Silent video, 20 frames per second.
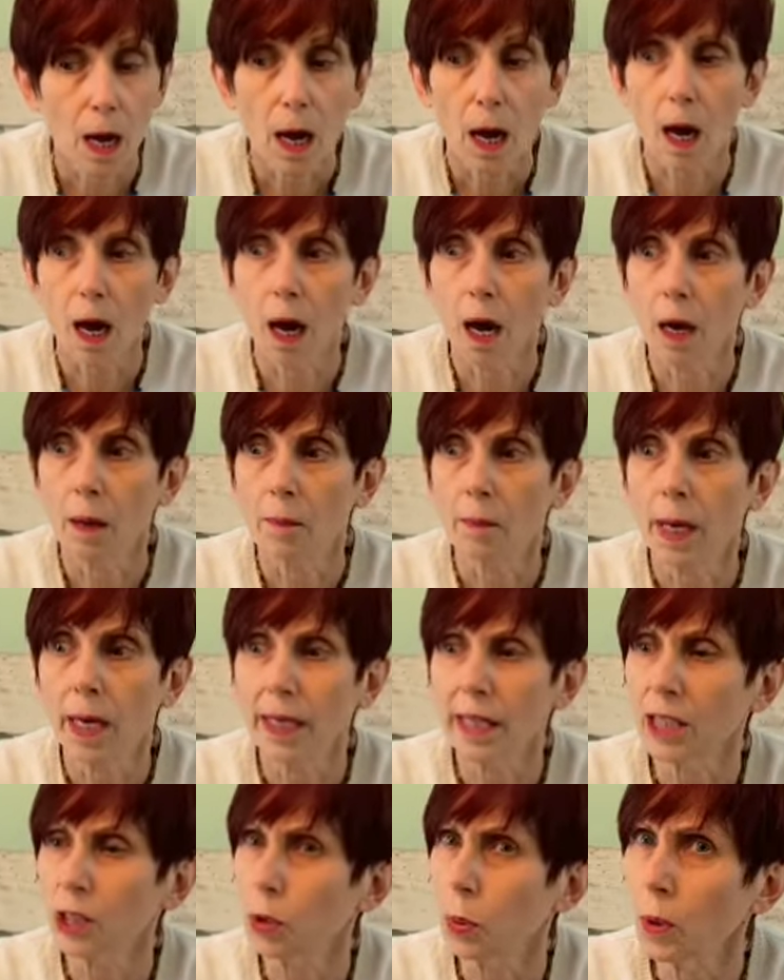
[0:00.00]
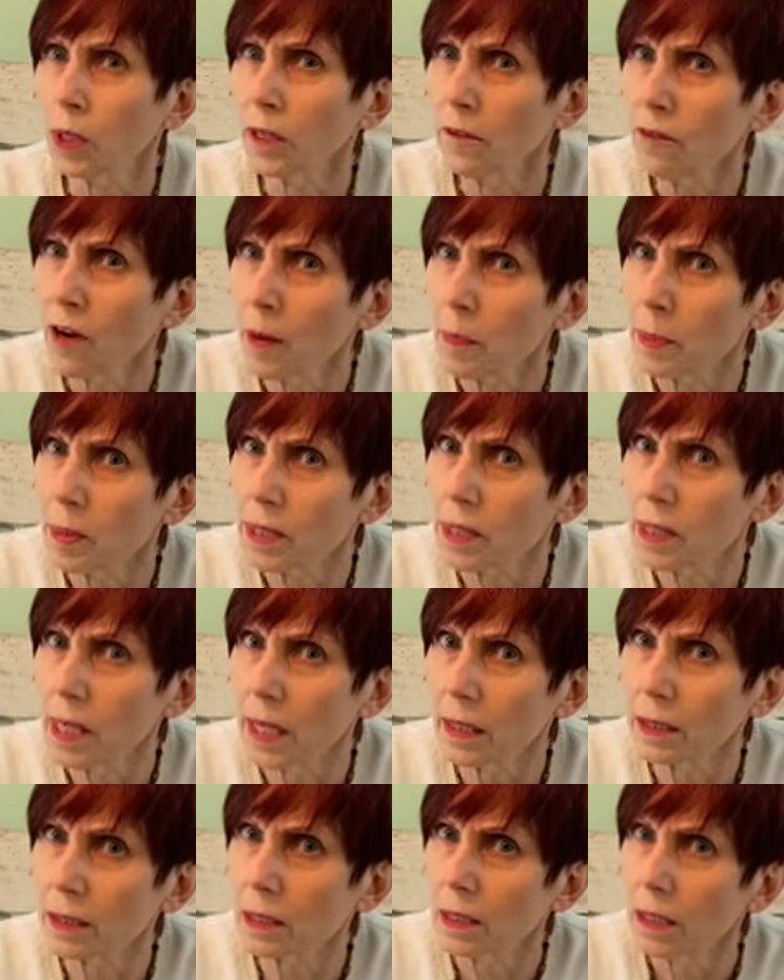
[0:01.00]
Um, and that
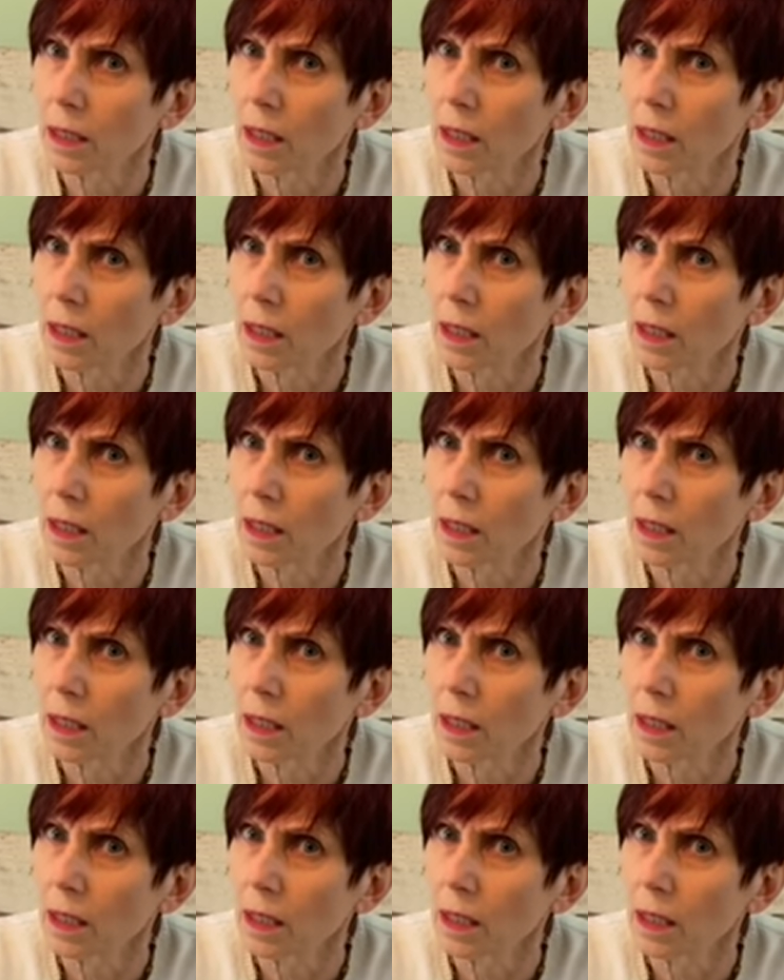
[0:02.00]
25%